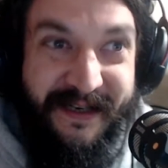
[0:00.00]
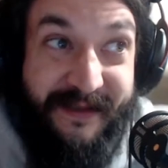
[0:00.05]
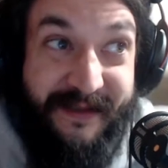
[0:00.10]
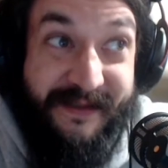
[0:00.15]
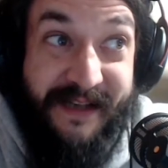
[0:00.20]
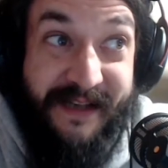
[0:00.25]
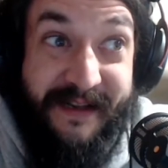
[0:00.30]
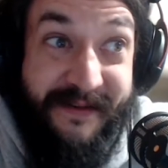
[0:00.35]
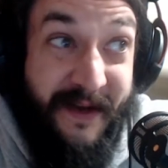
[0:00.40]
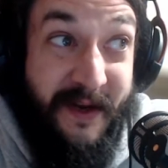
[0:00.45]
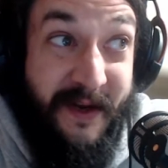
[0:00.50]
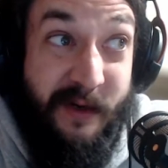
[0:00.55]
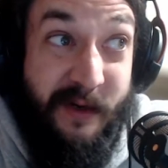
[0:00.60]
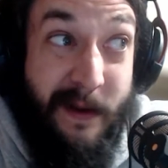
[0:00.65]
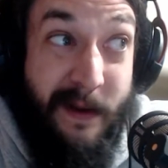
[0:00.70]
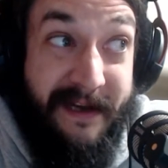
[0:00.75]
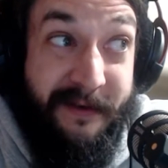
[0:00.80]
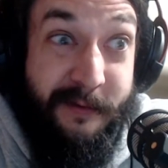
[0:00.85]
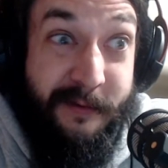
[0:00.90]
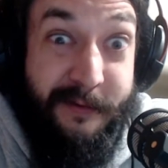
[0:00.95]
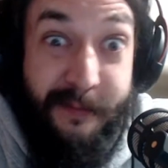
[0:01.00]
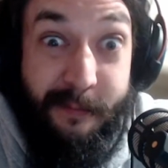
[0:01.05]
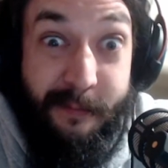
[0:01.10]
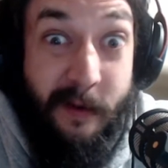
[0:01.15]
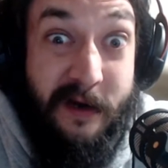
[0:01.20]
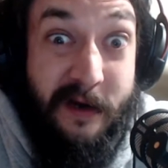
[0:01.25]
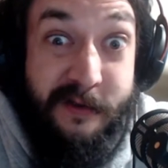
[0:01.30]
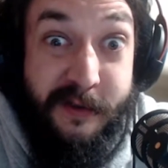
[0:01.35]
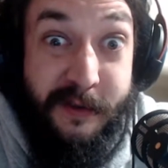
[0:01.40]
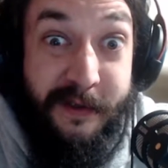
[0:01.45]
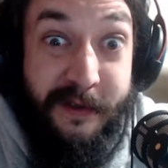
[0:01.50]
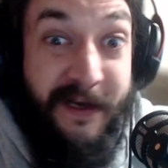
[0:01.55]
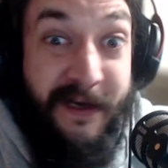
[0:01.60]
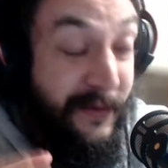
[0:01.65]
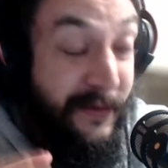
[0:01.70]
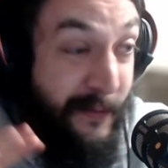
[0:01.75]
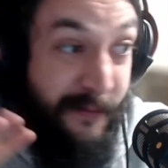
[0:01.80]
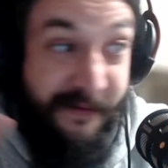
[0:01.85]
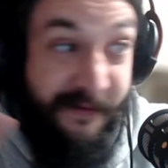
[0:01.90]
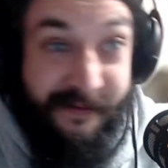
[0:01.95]
it says I quack under pressure.
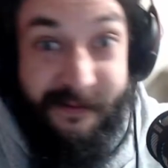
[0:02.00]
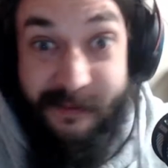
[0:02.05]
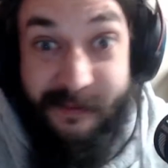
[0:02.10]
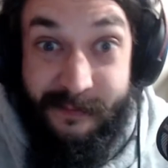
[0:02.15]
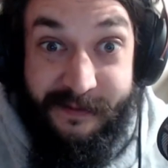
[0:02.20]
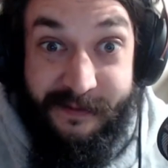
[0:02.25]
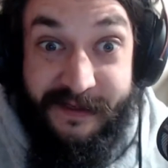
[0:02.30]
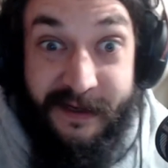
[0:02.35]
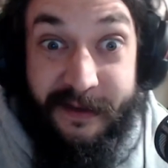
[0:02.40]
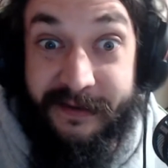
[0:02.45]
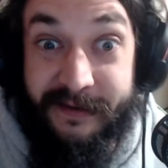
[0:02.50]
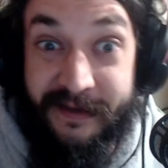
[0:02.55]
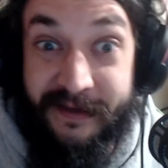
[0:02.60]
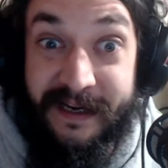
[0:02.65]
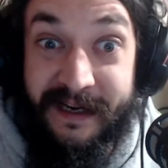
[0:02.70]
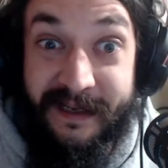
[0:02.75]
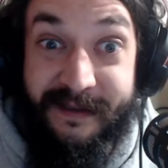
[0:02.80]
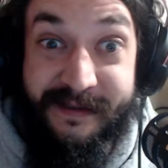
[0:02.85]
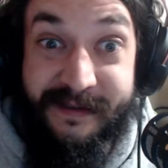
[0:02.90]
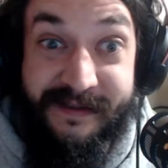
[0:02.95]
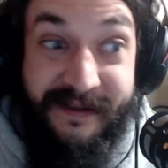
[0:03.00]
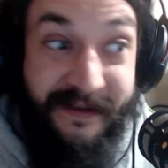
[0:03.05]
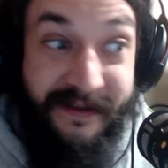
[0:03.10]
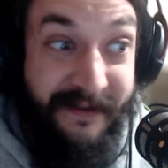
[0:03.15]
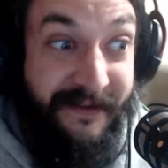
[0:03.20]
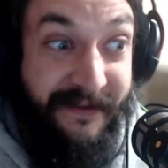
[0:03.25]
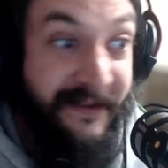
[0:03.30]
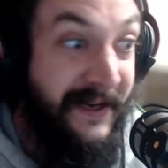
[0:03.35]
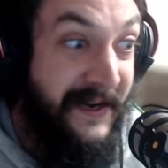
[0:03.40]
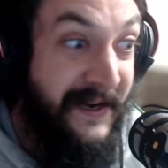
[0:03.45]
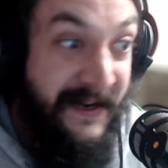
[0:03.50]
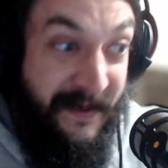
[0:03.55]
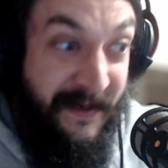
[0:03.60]
There's nothing else that